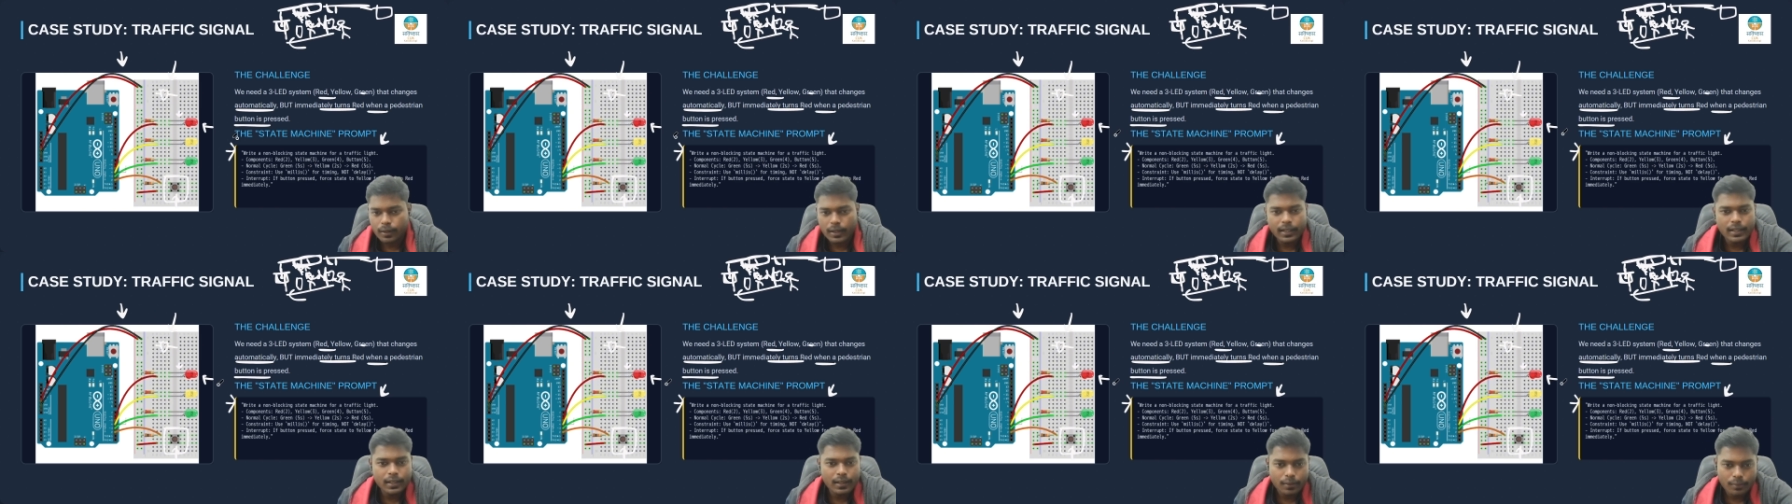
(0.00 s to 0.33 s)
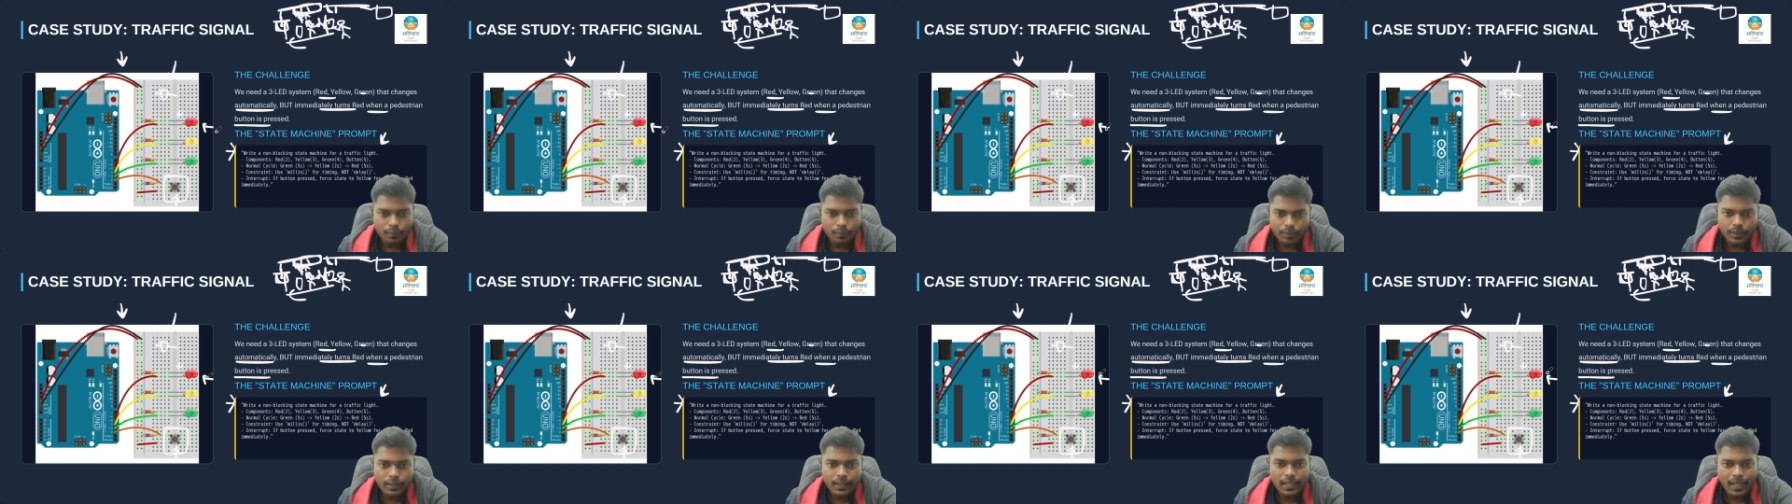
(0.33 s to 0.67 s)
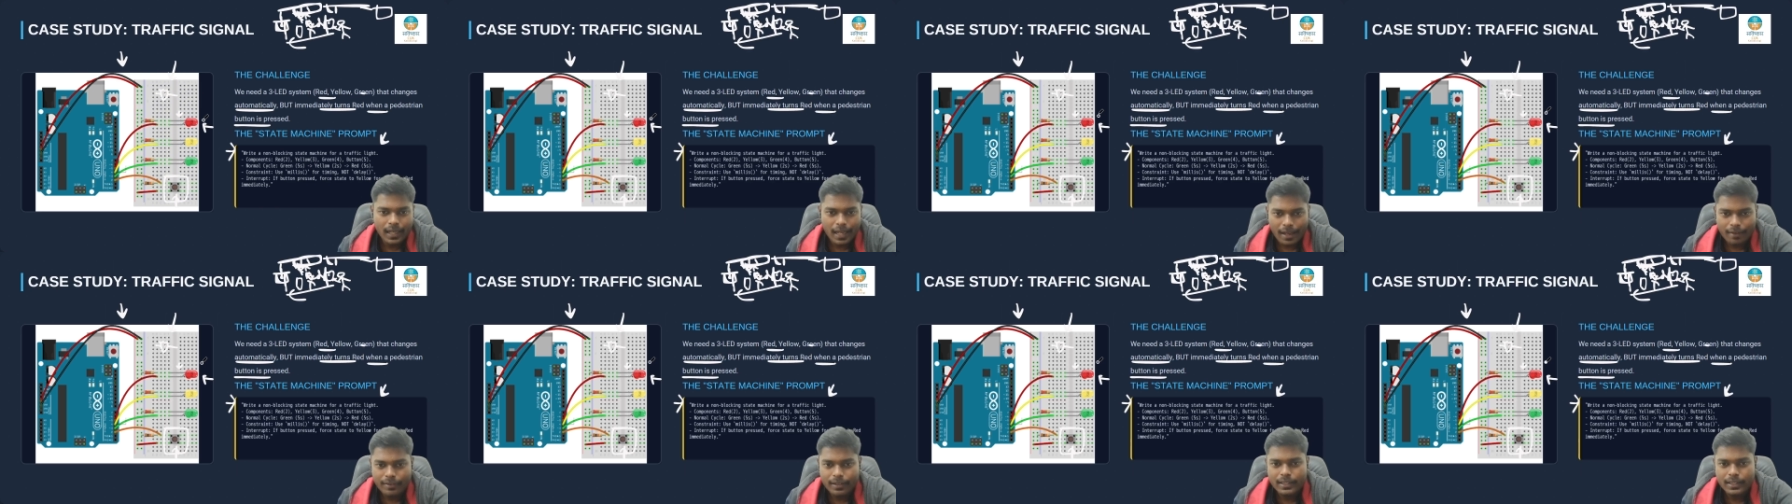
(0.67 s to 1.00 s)
what
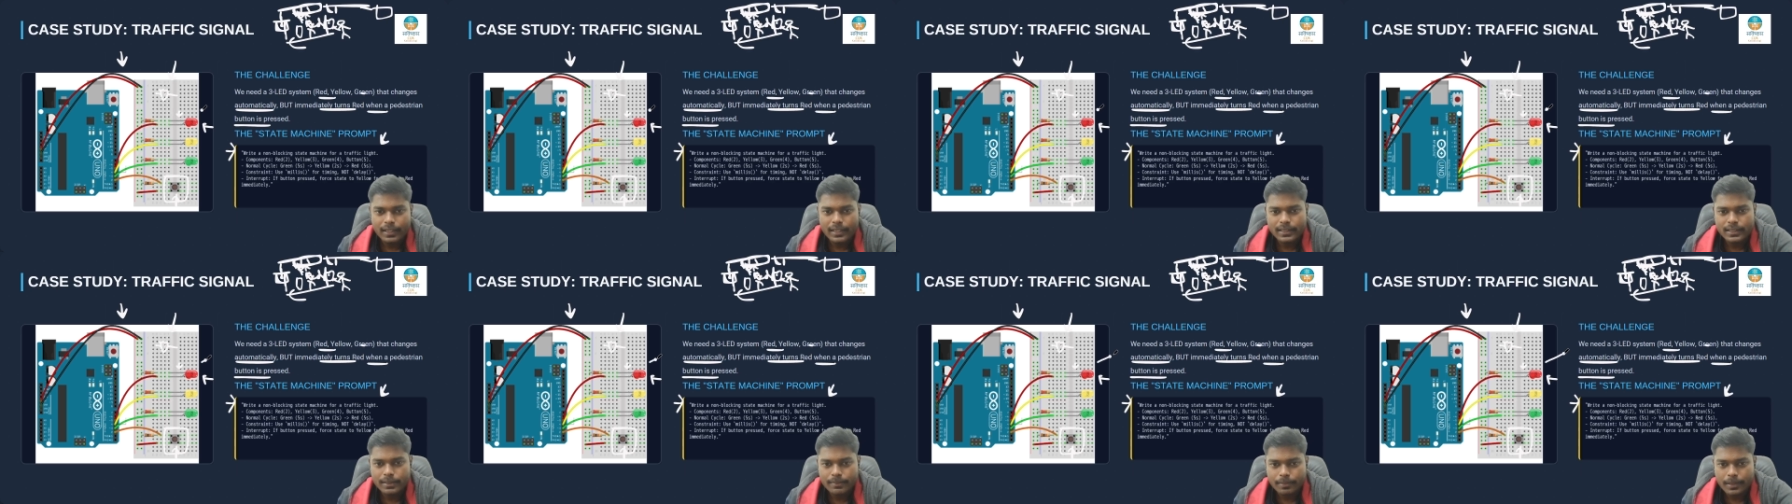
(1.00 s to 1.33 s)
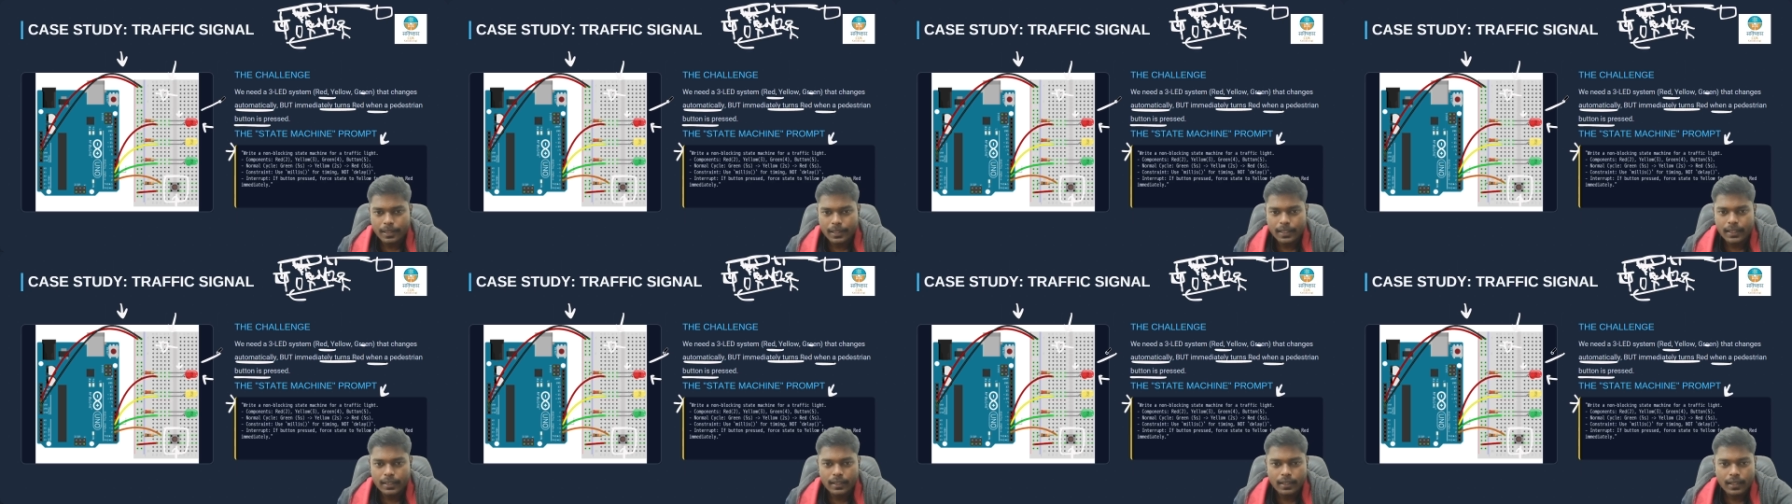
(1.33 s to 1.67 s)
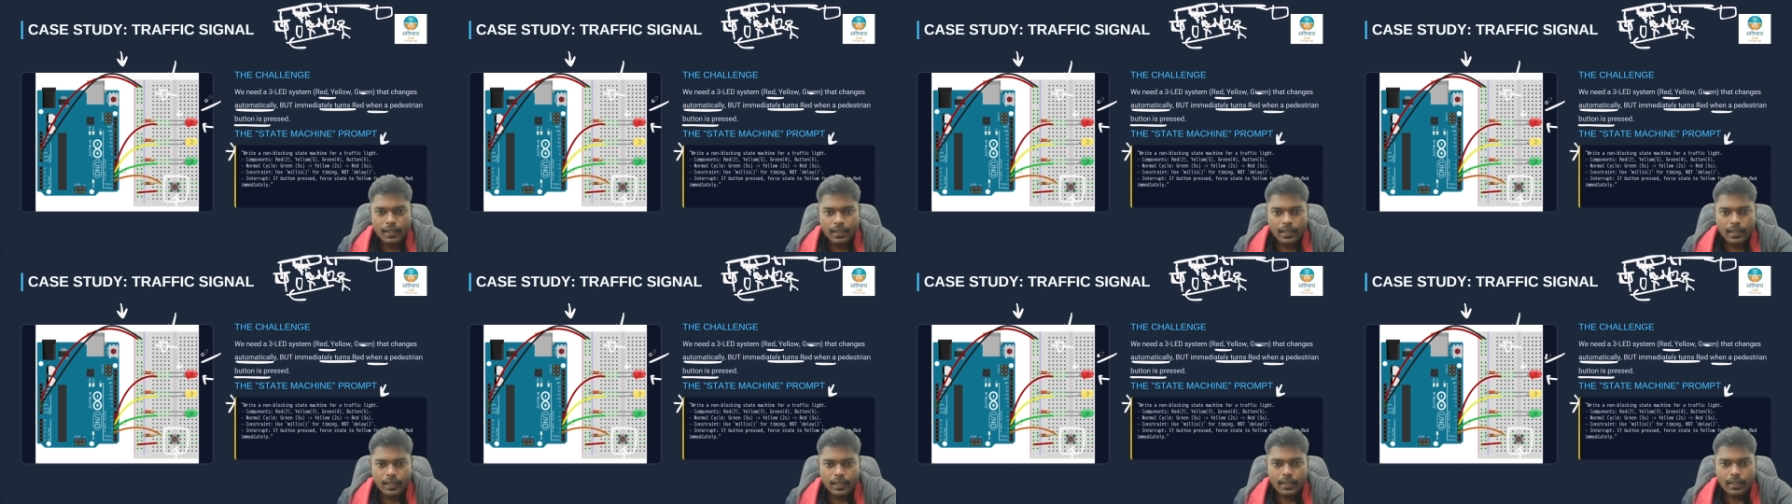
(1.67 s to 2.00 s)
we have anticipated.